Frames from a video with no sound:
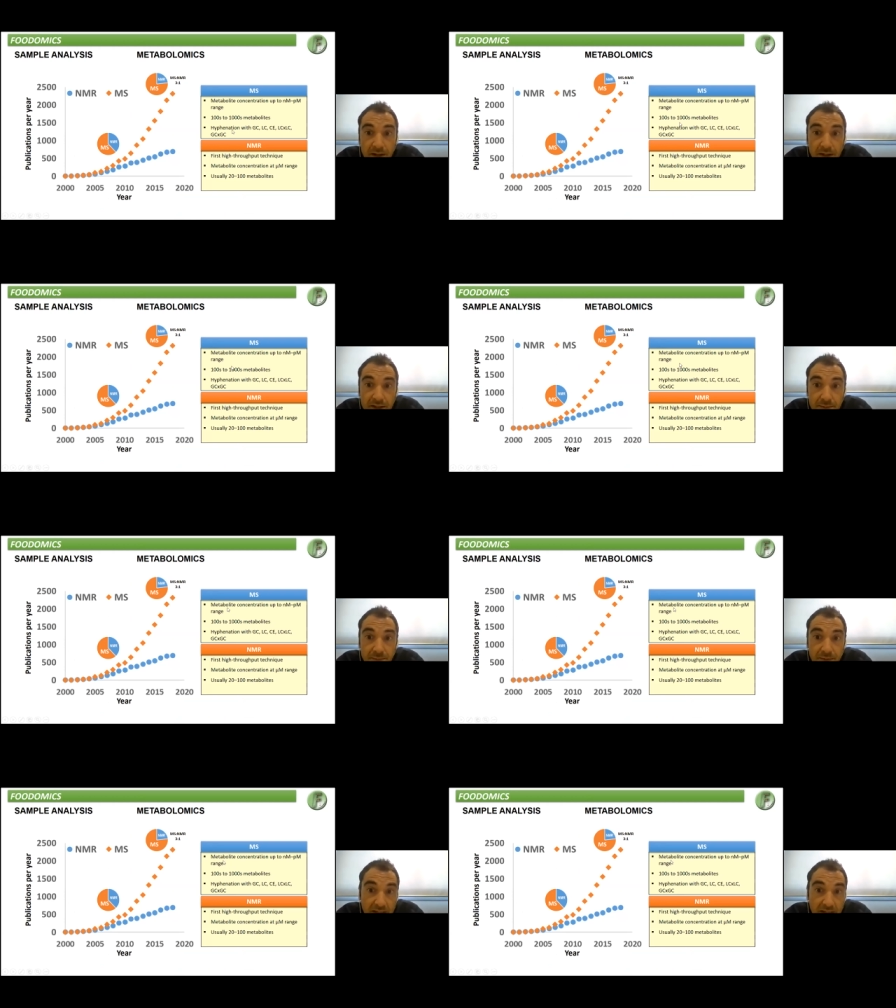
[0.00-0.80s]
It
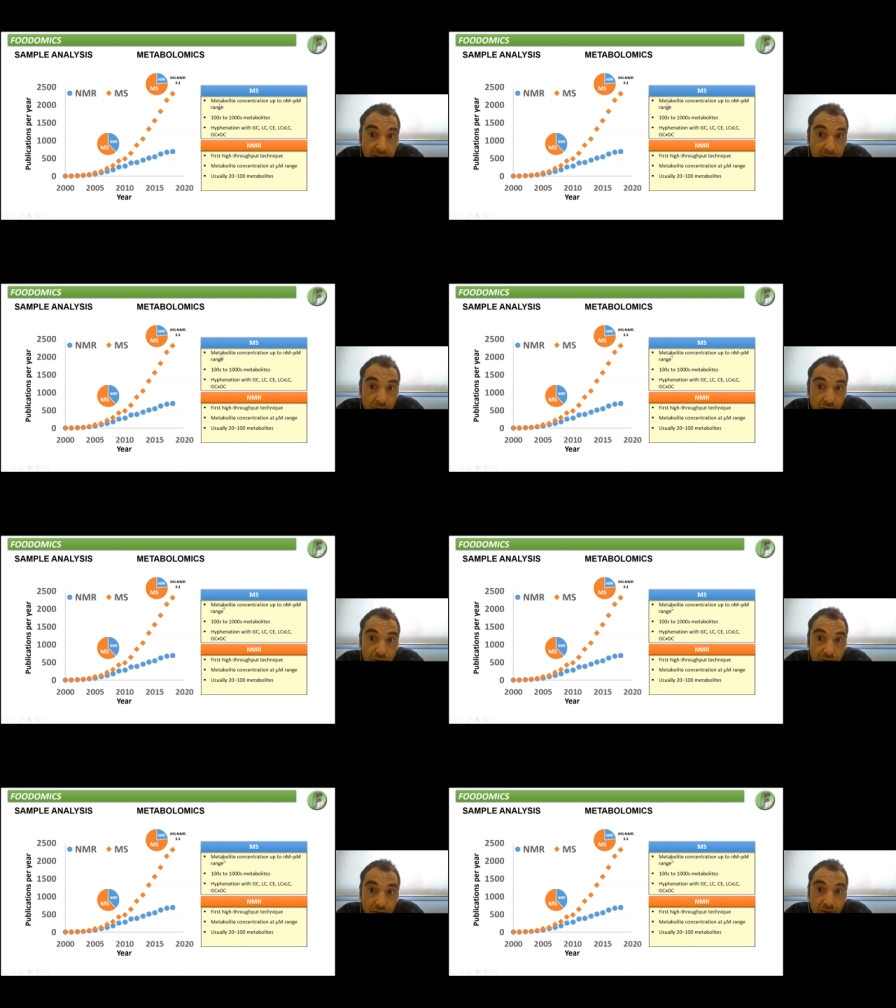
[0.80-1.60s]
is, that is
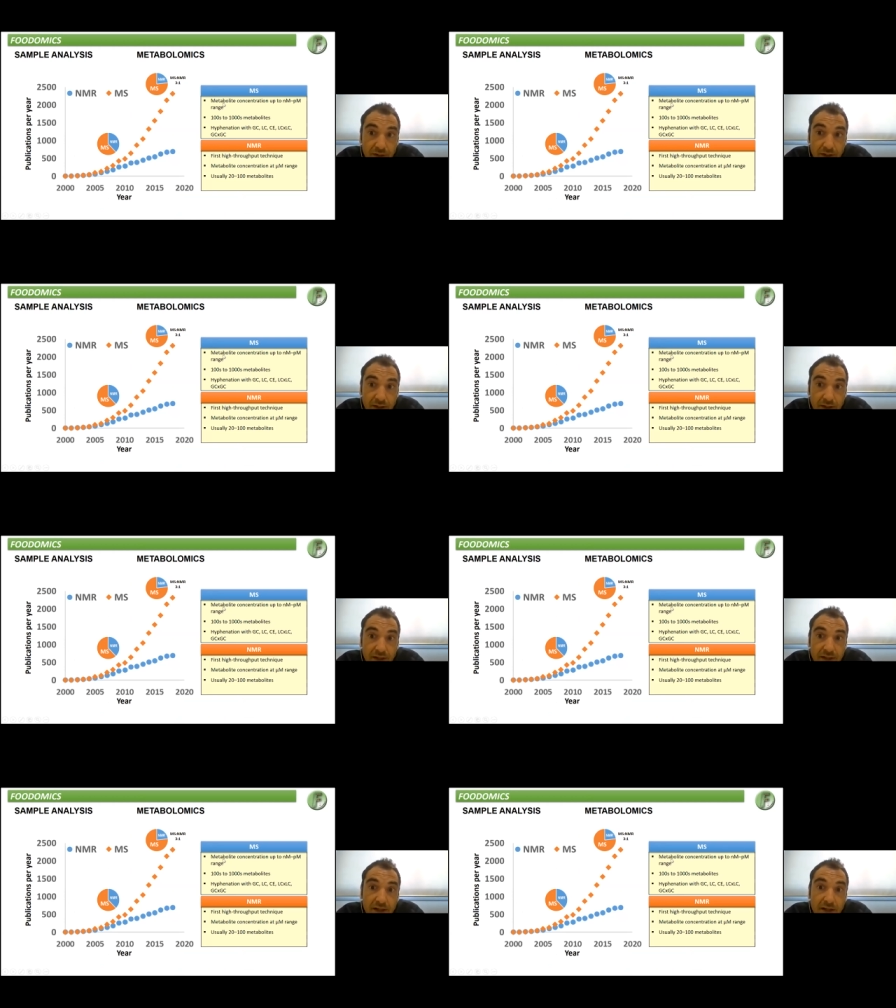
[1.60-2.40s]
because uh,
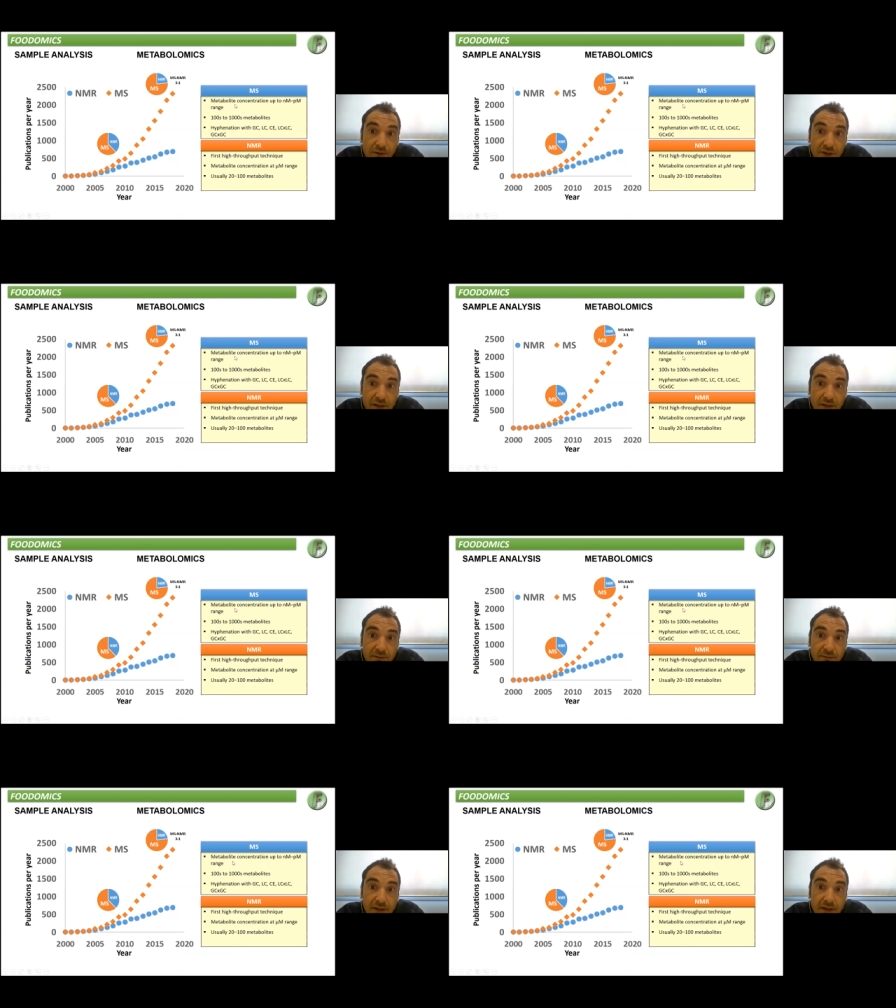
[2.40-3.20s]
it allows the,
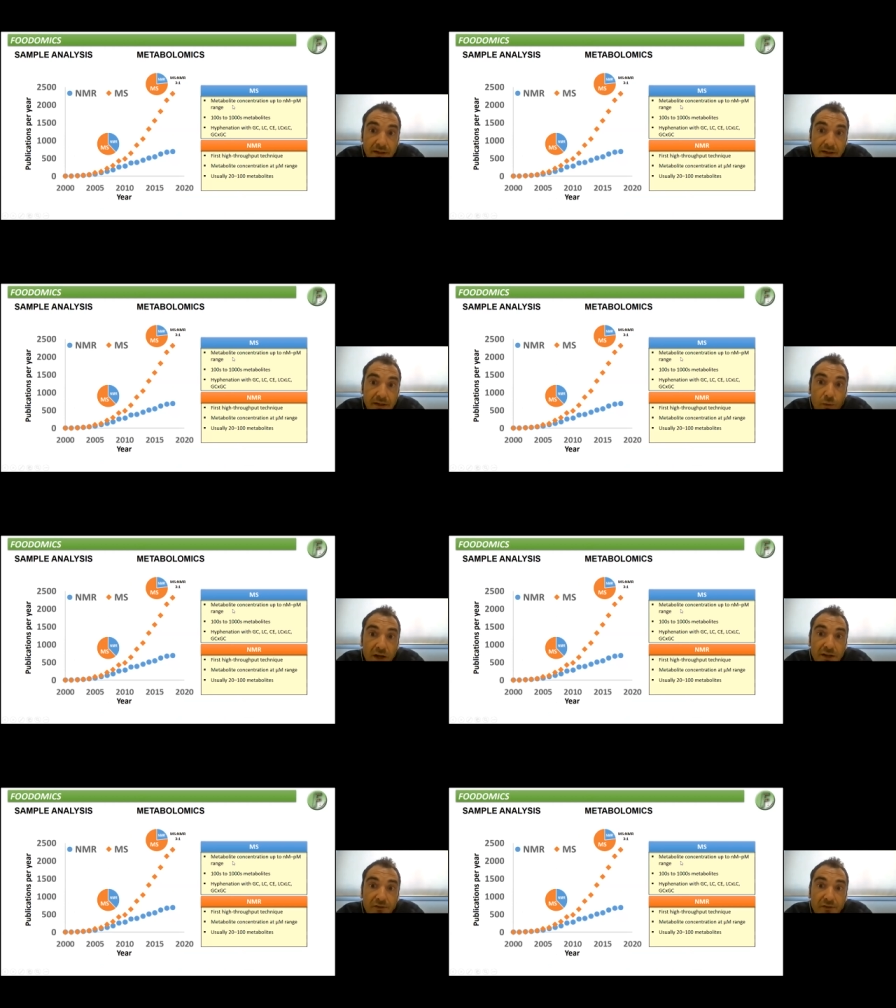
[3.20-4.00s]
the,
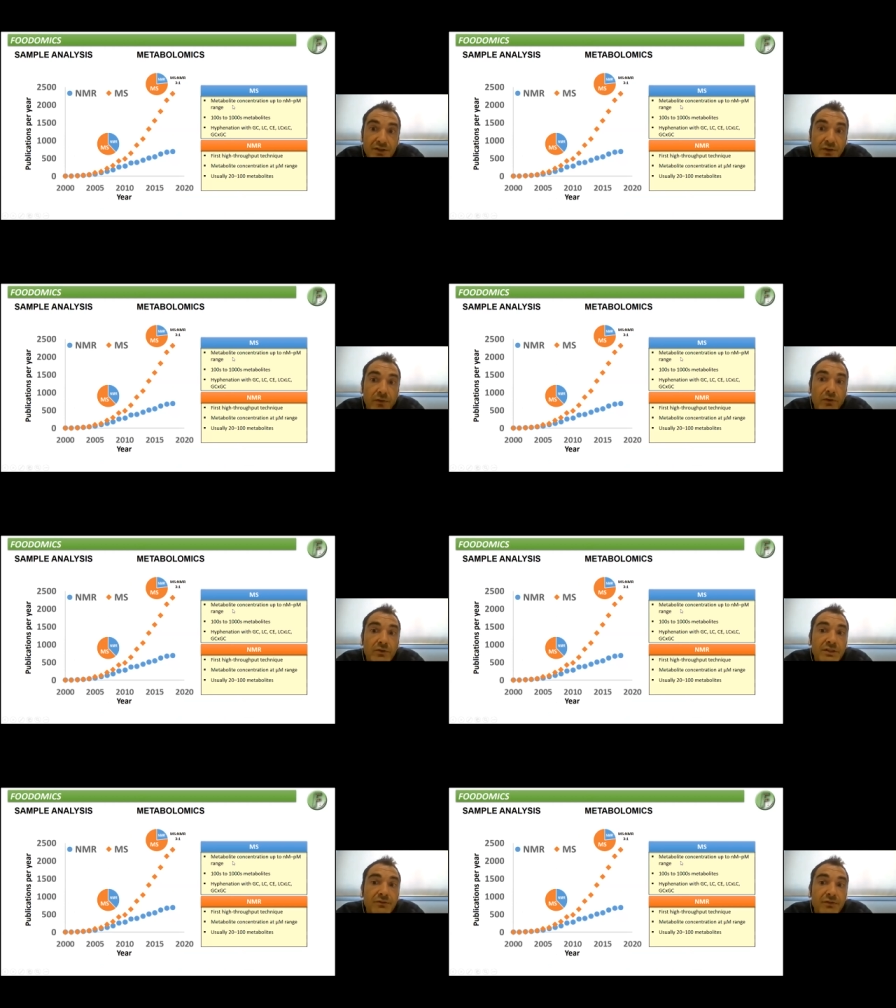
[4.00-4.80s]
wide range of
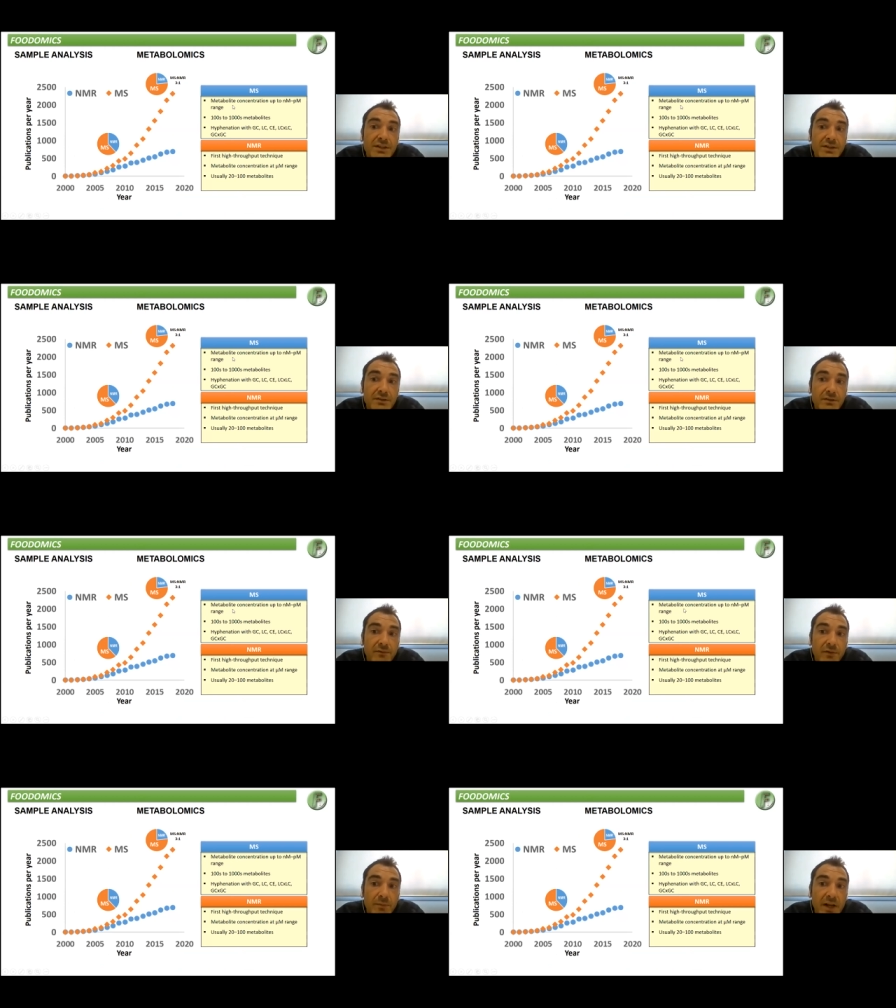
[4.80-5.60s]

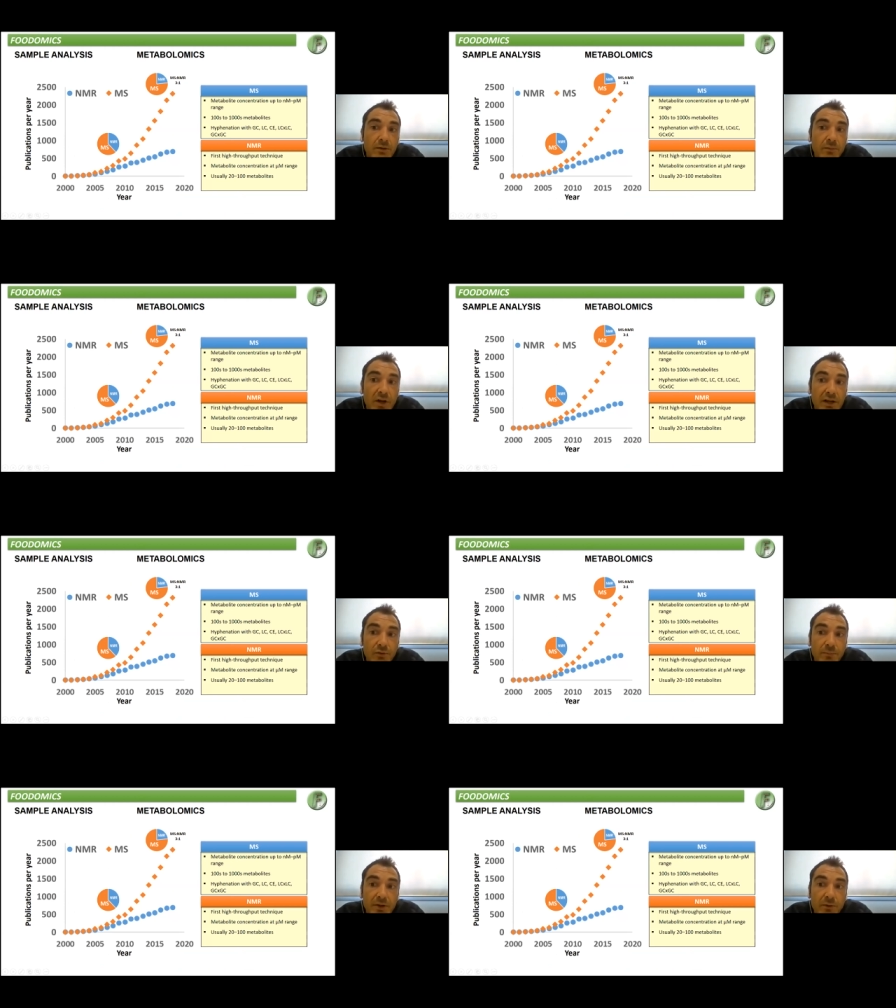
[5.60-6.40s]
concentration from
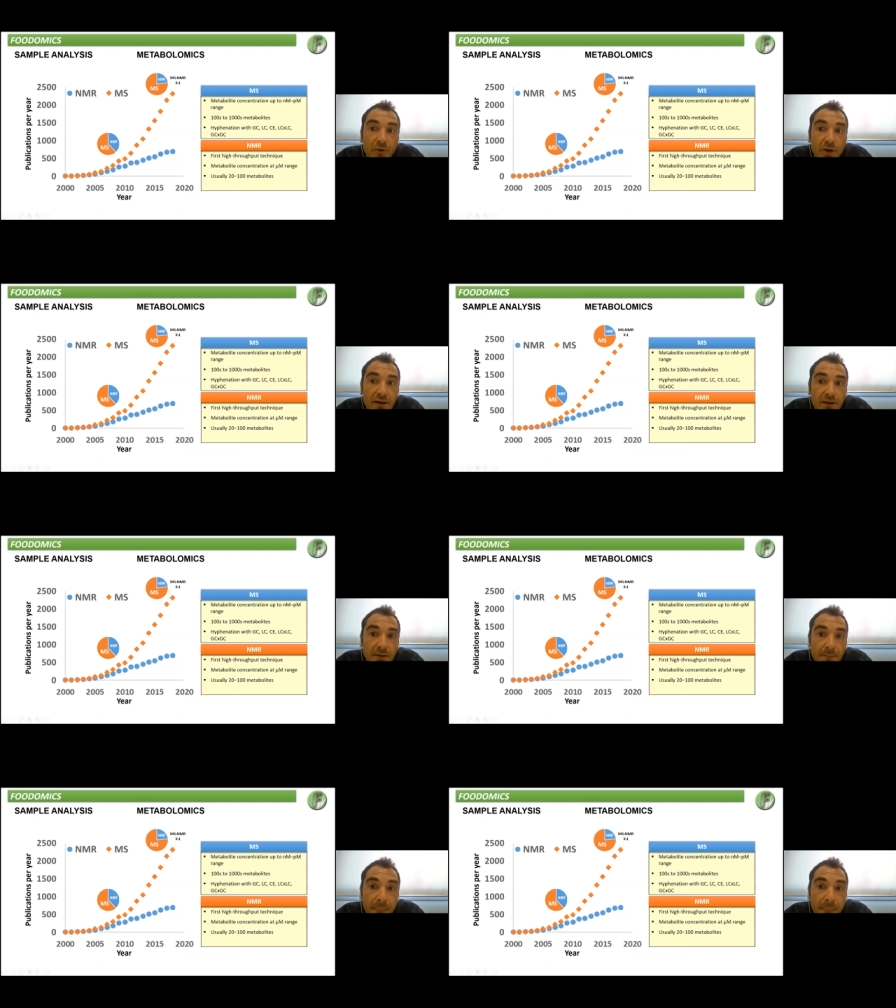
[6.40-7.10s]
nanomolar to picomolar,